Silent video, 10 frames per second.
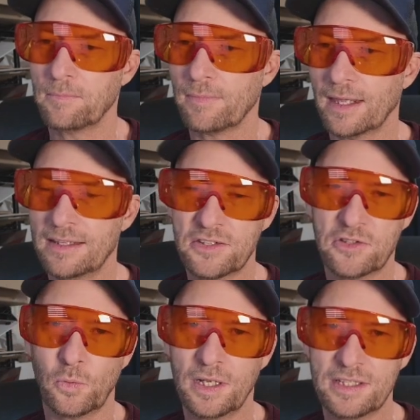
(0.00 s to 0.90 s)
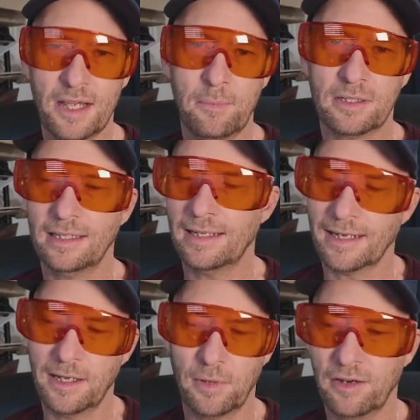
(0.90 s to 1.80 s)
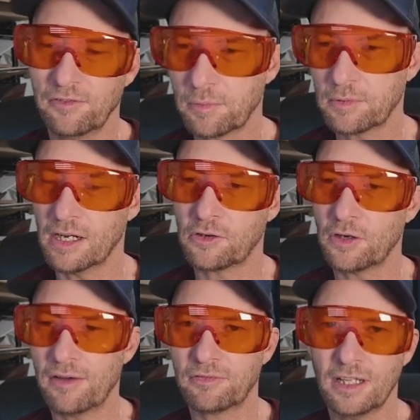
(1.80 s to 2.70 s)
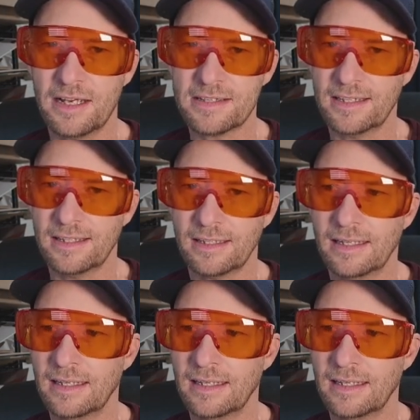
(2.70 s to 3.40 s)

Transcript: This is what typically I get mine from Craft Closet.